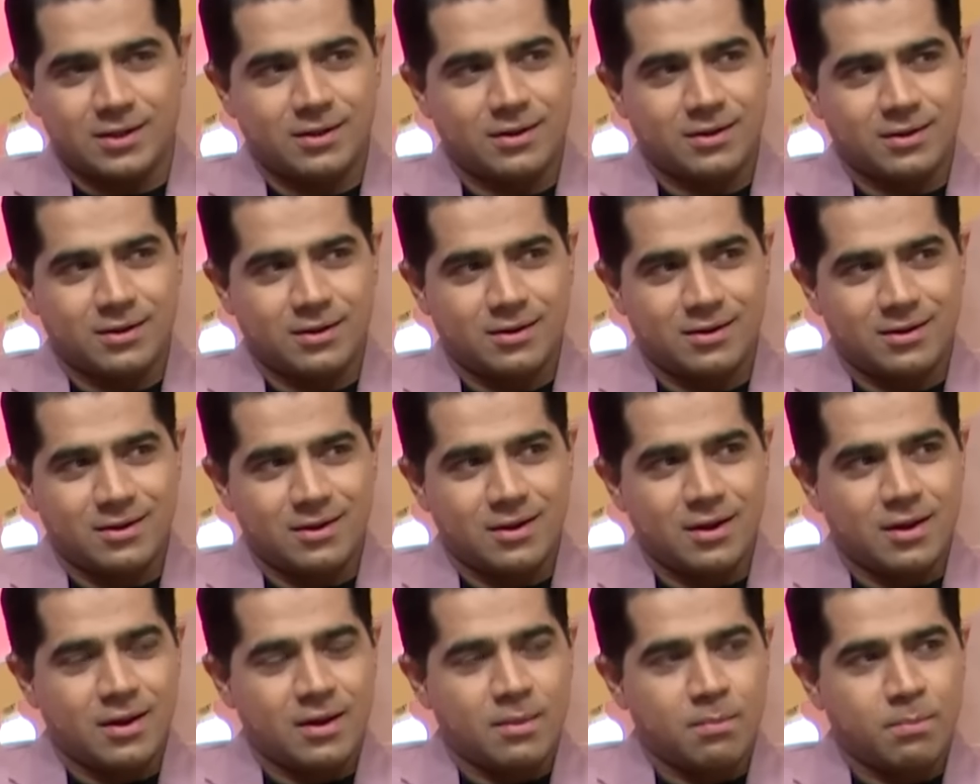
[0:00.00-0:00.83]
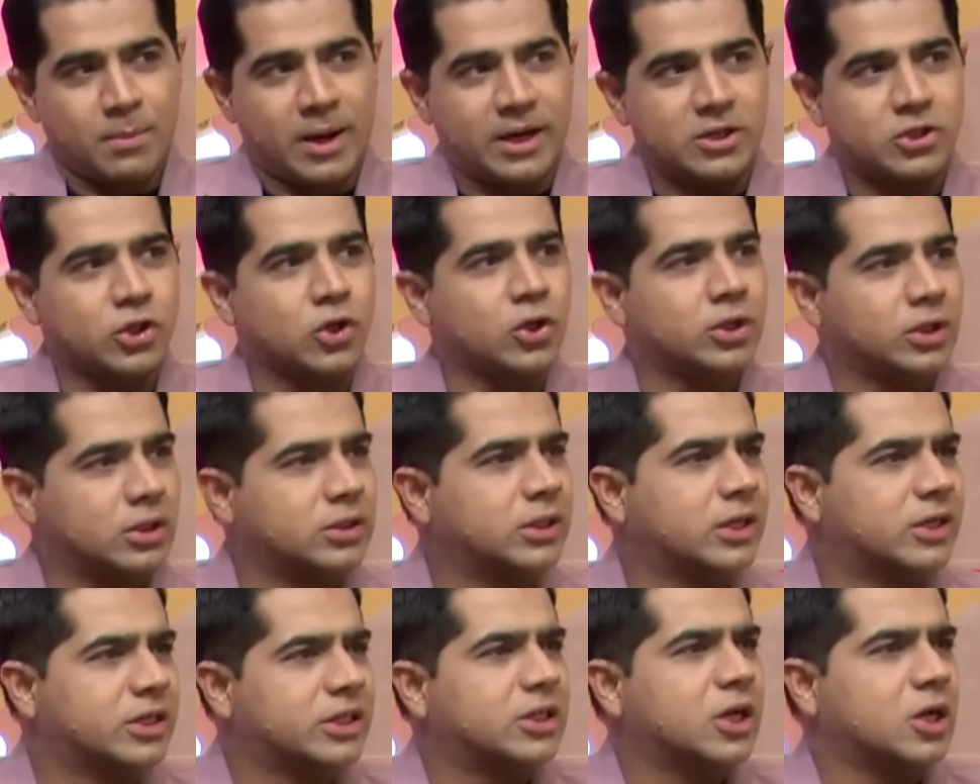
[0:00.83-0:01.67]
picture. But, you know,
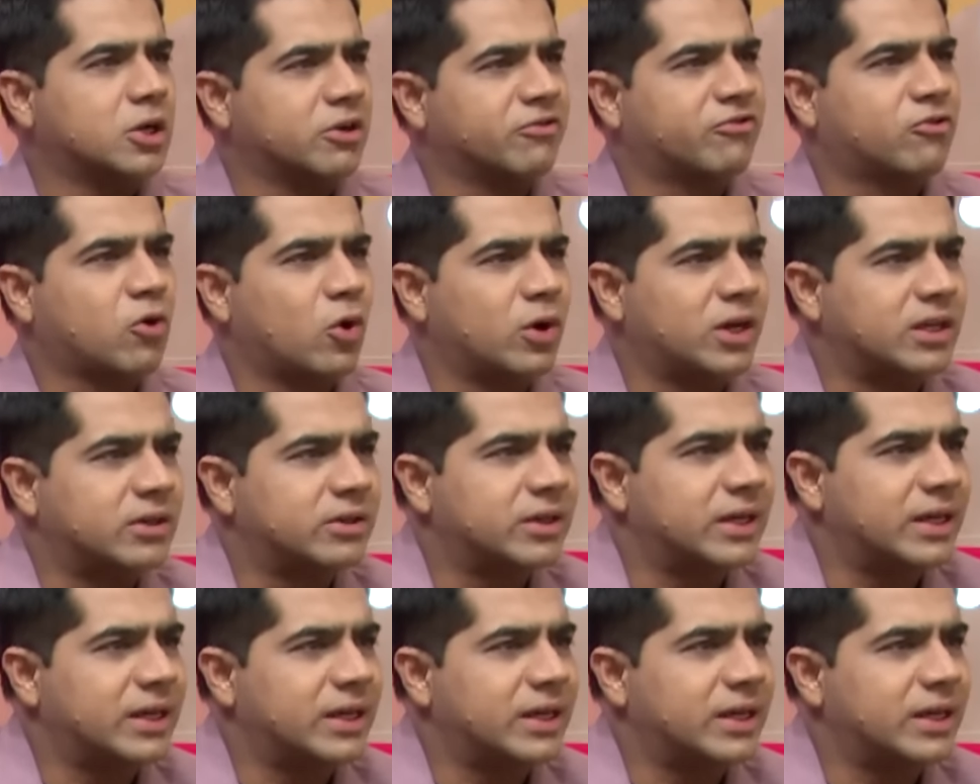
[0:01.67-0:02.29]
the Return of Kohli